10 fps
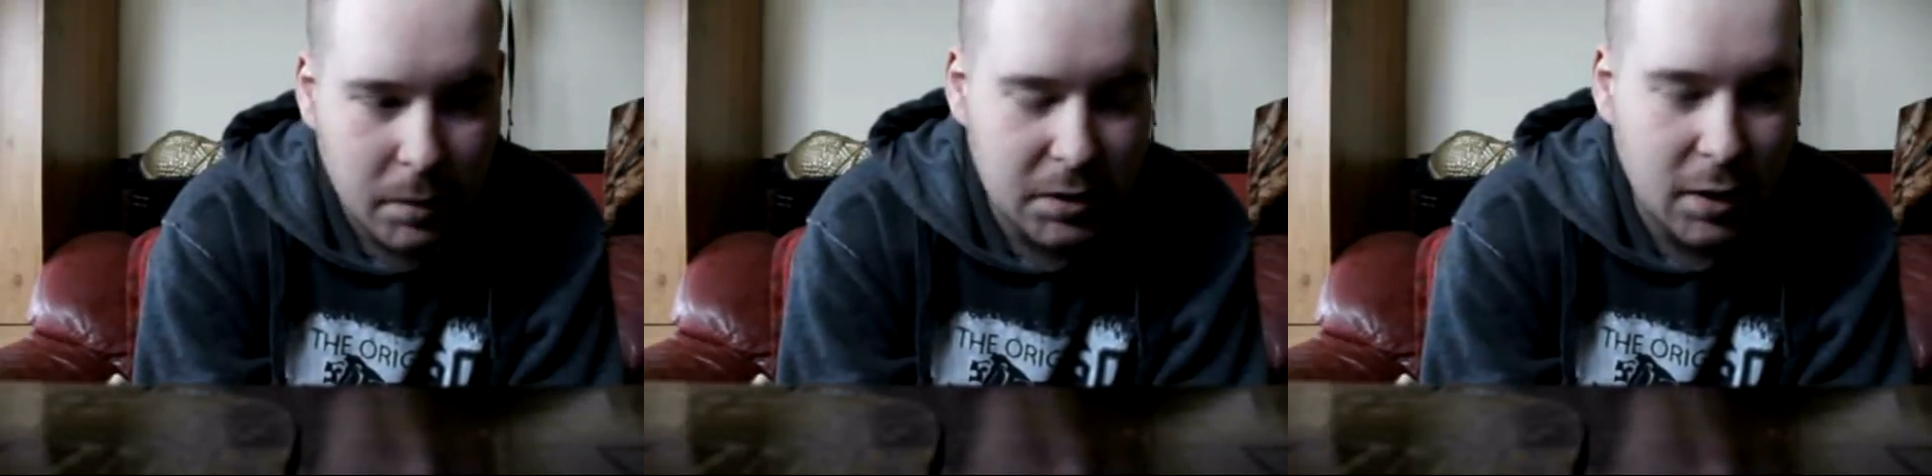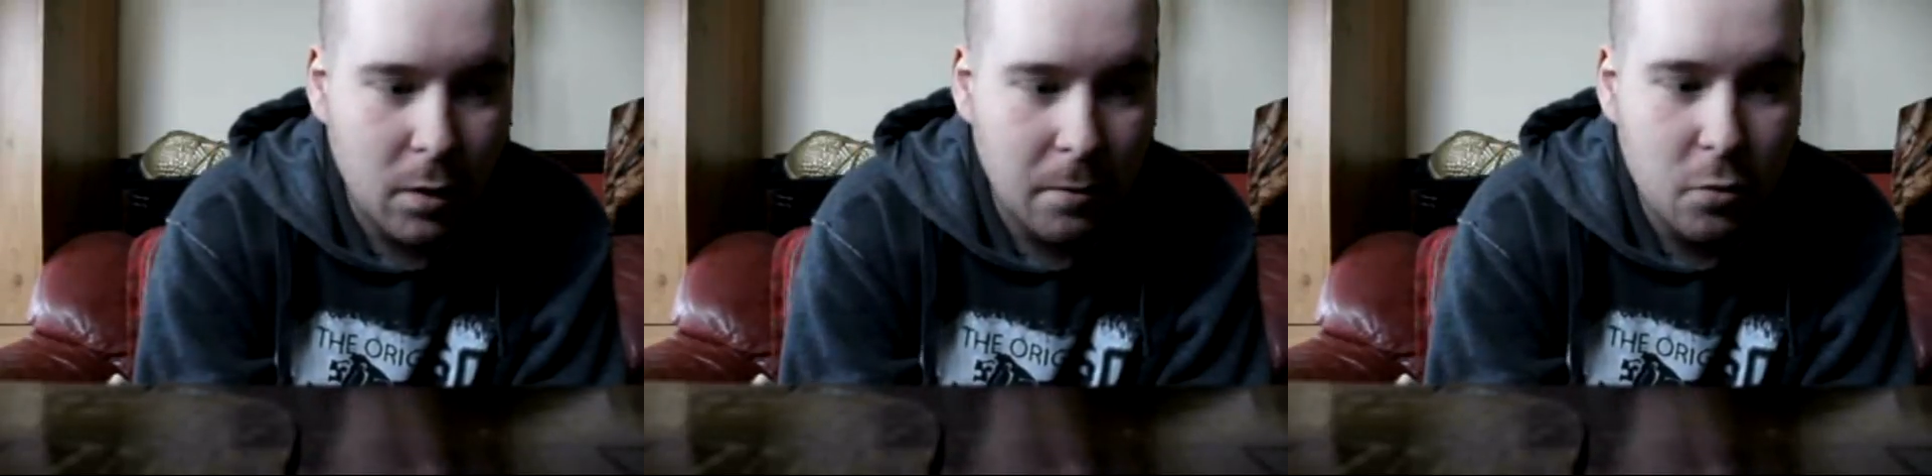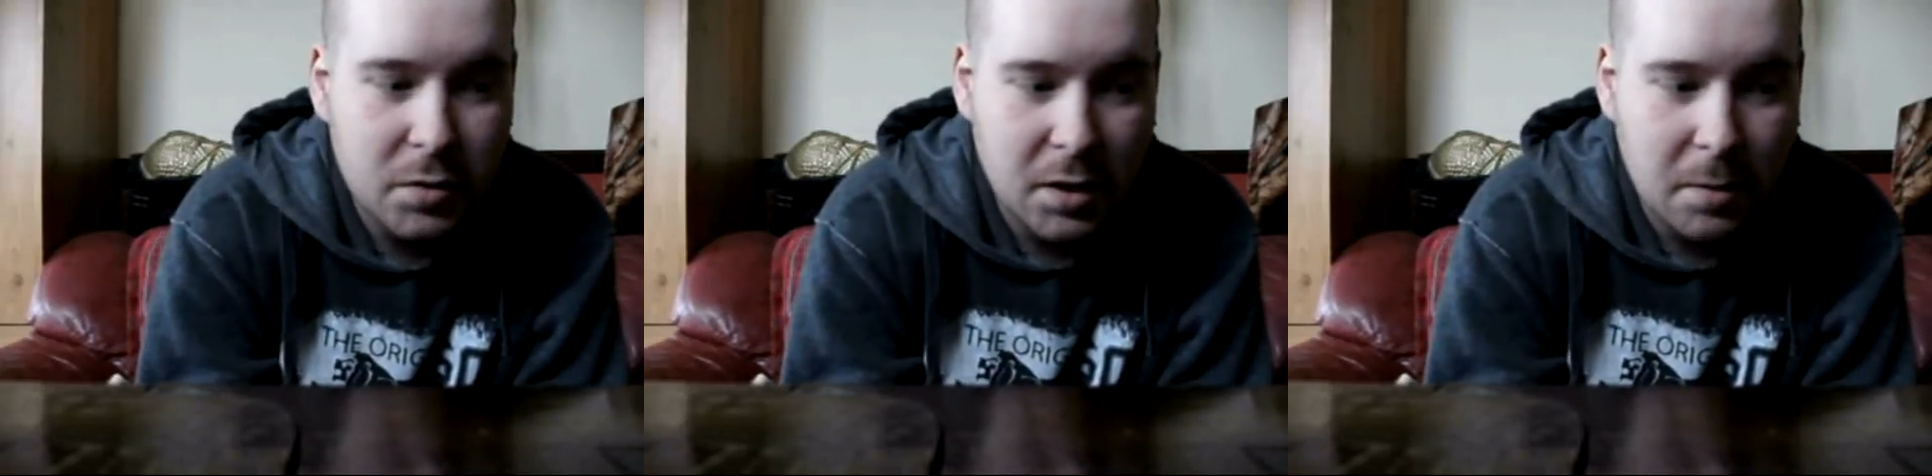tank won,
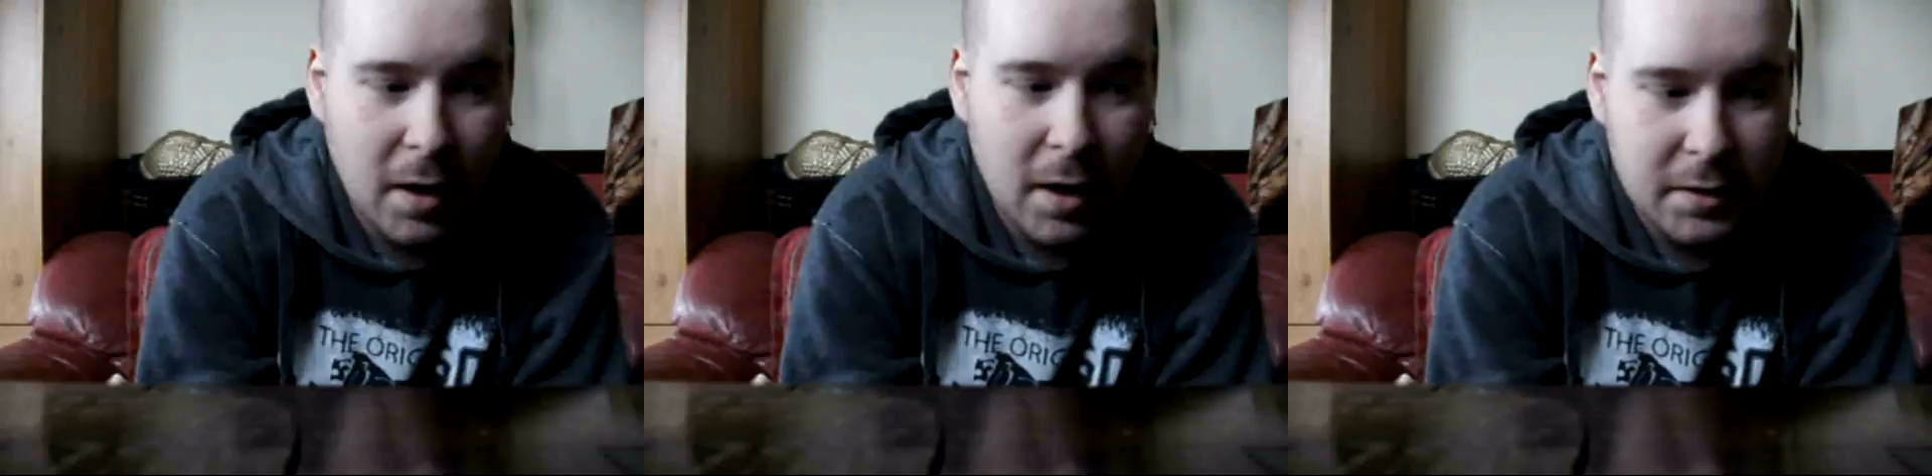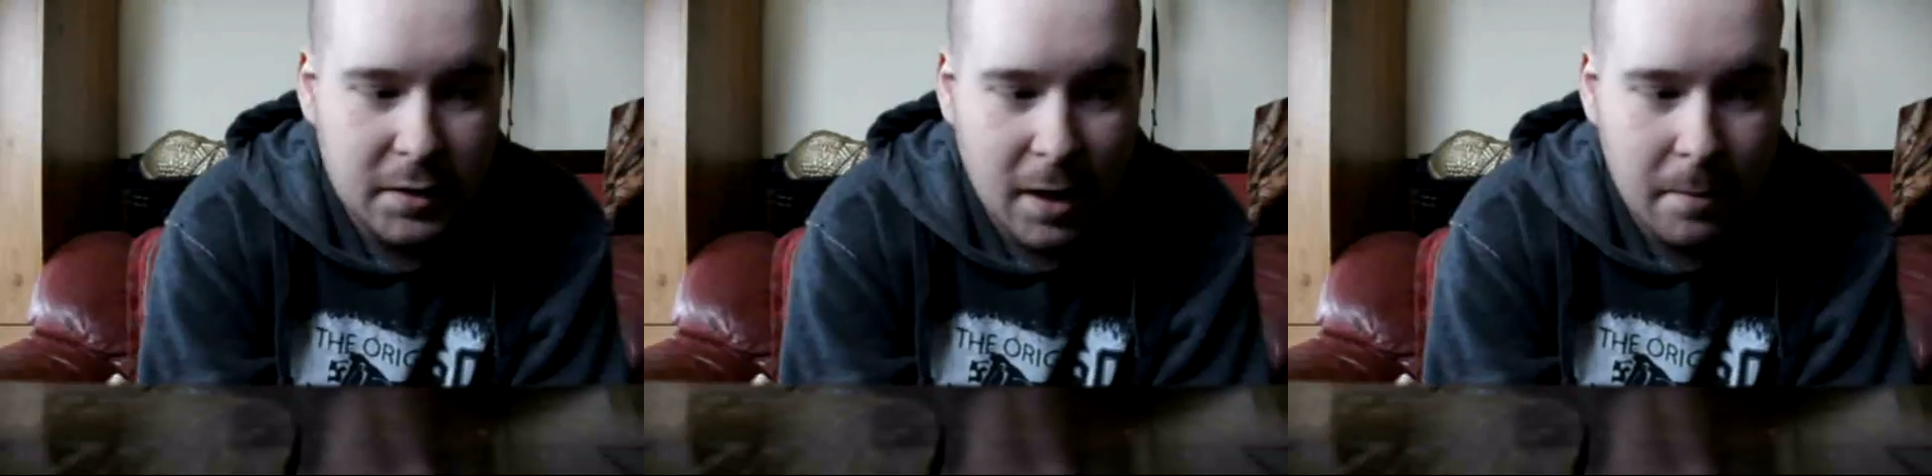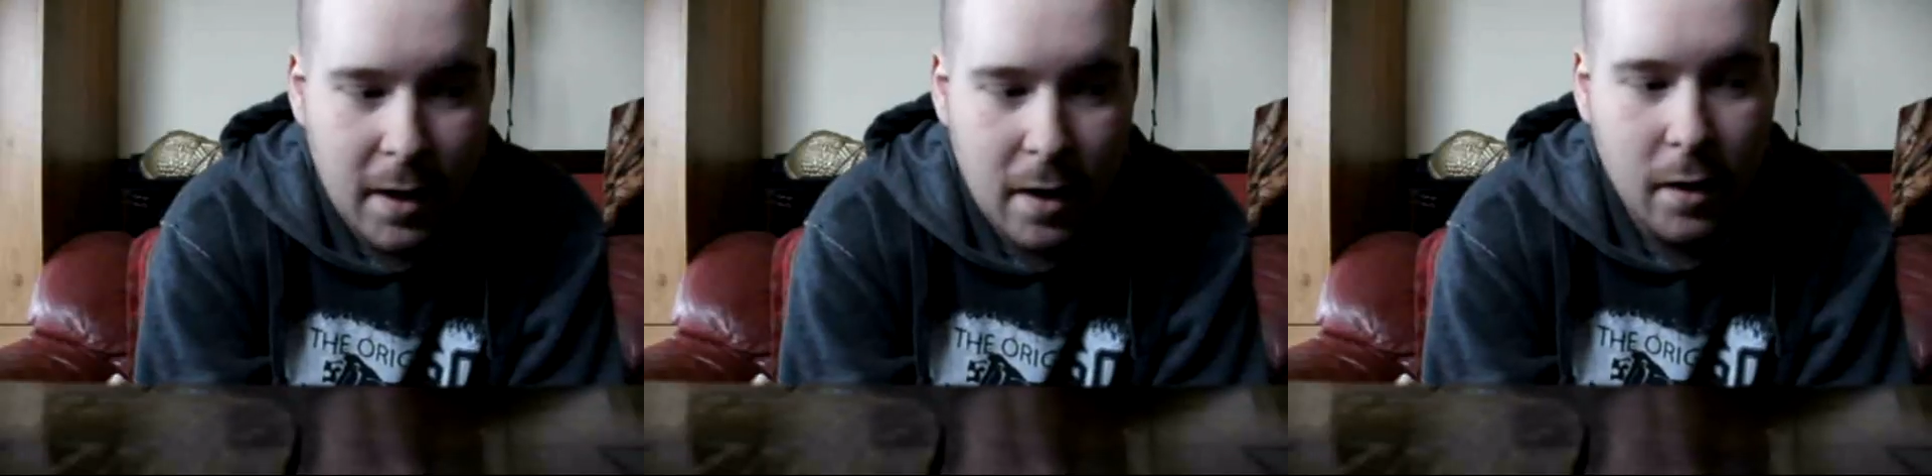causing the pilot to come
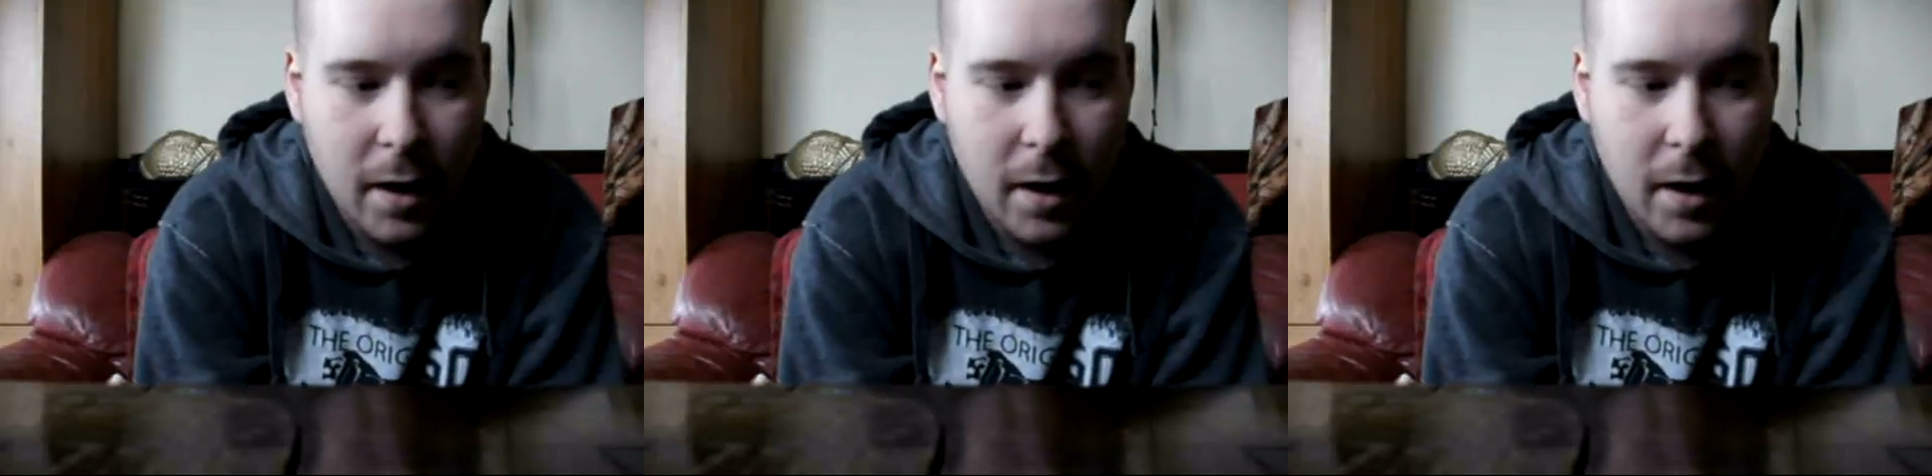out,